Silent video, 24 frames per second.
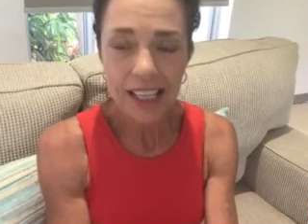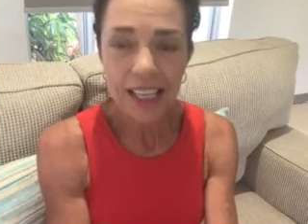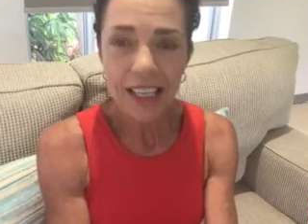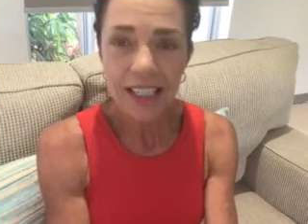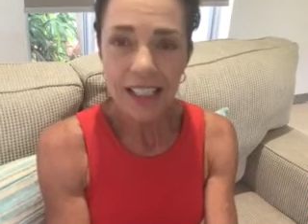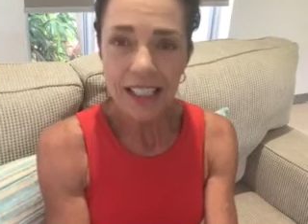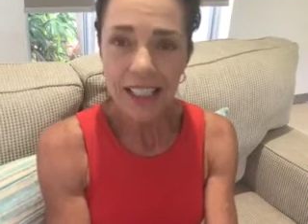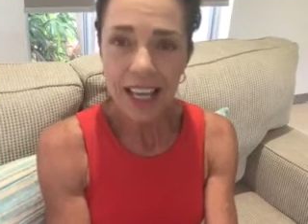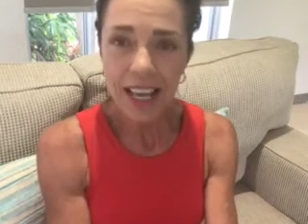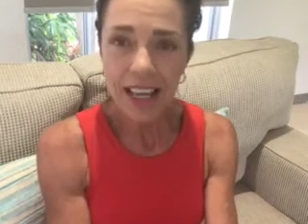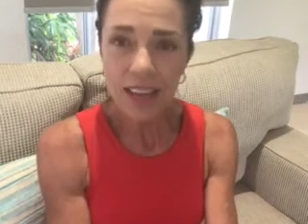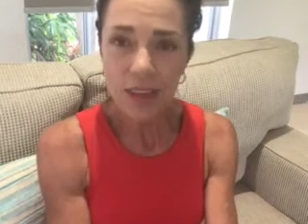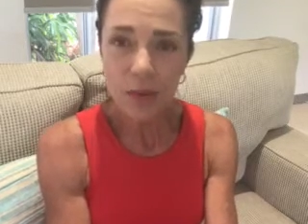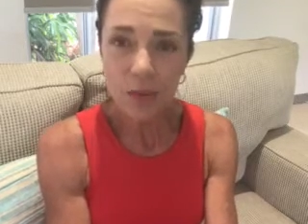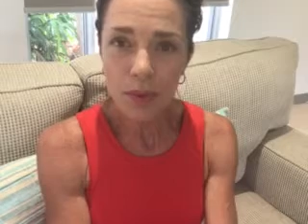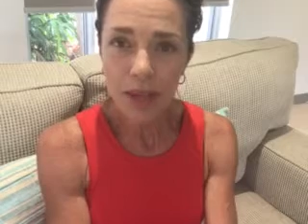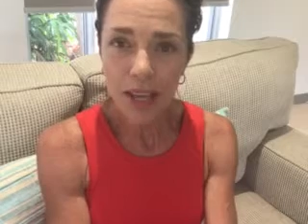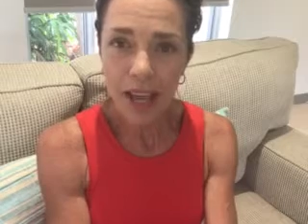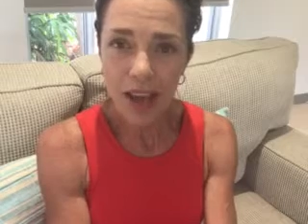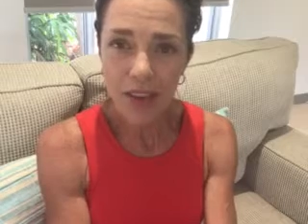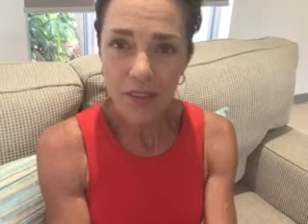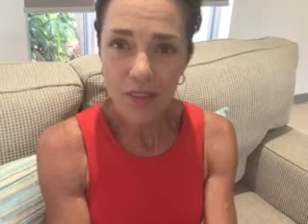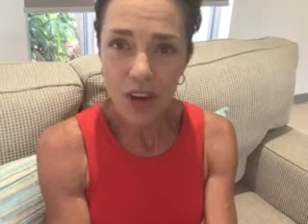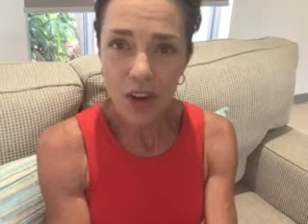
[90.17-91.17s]
say that we
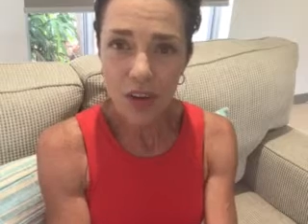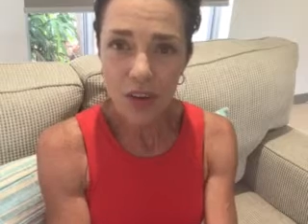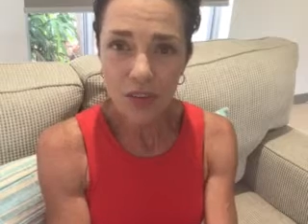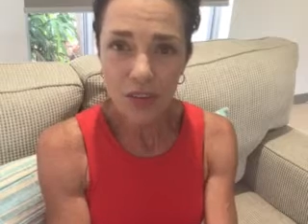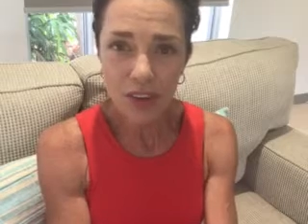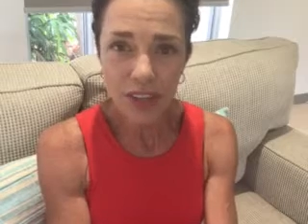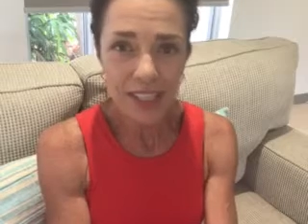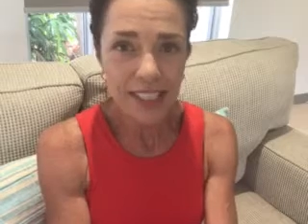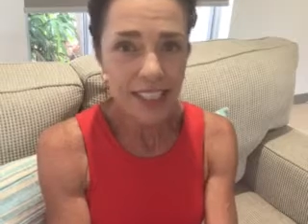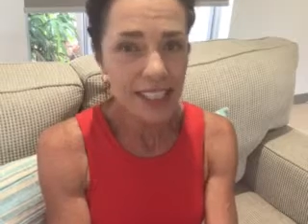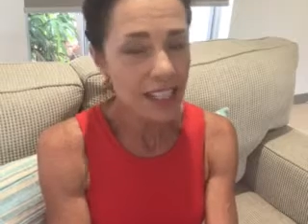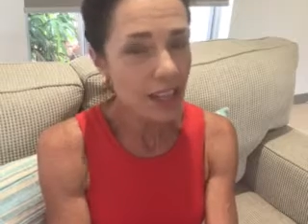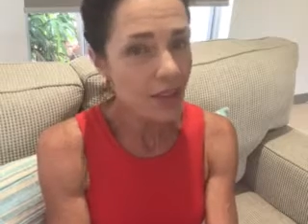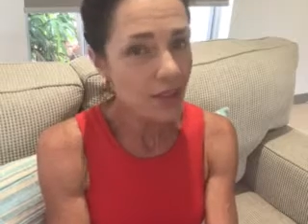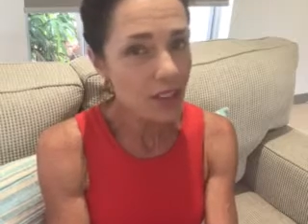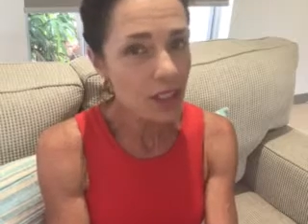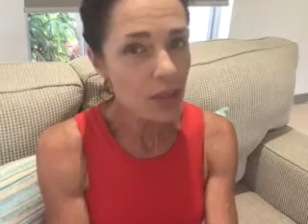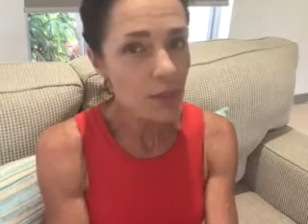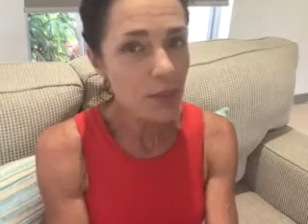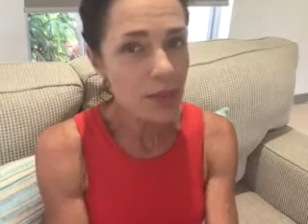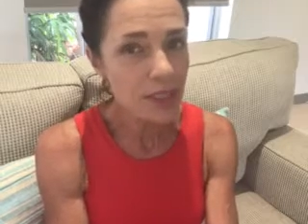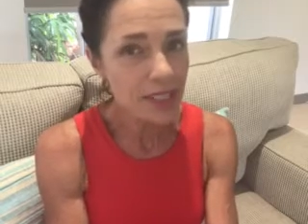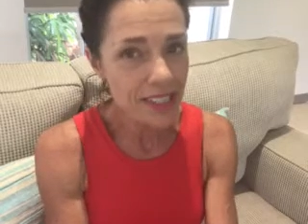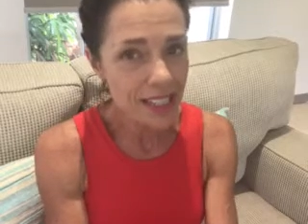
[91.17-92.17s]
have over a
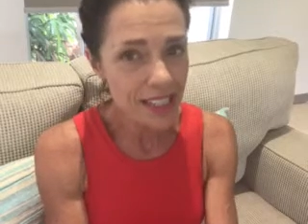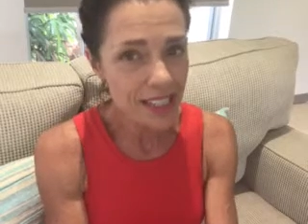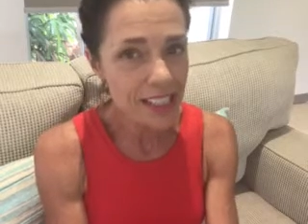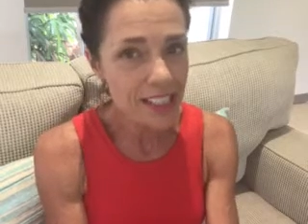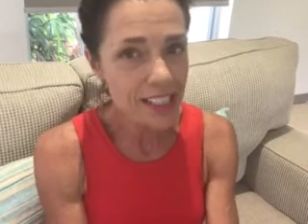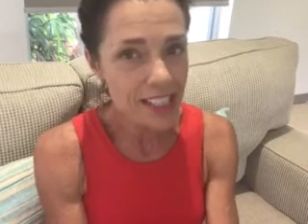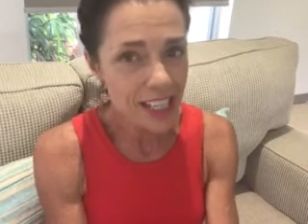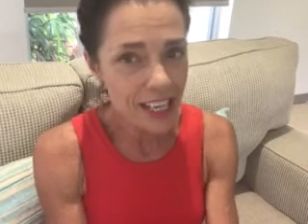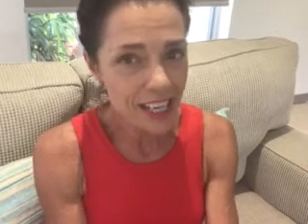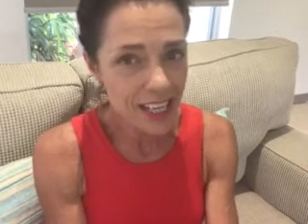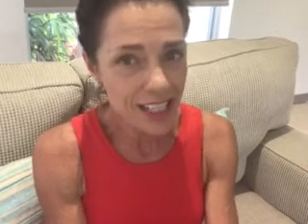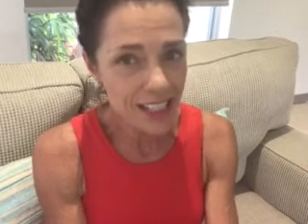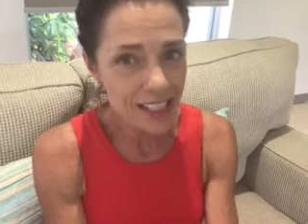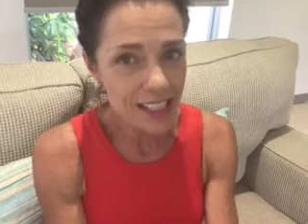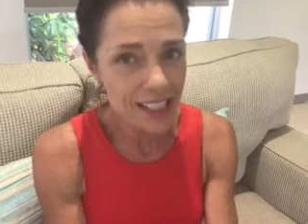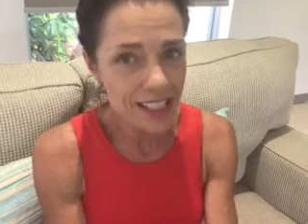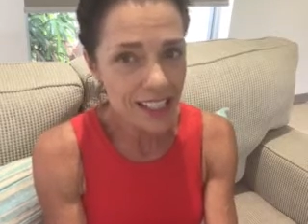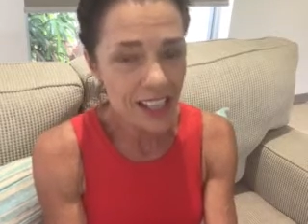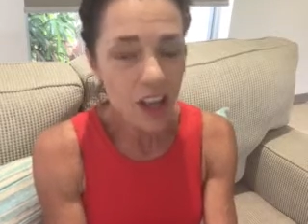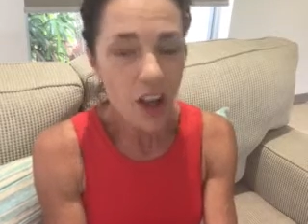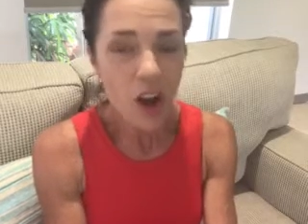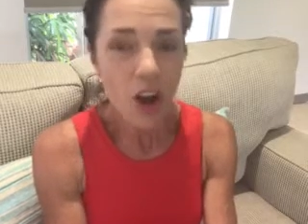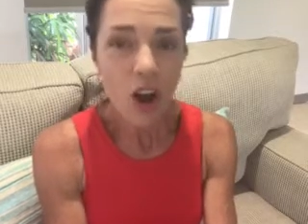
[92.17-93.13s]
70% chance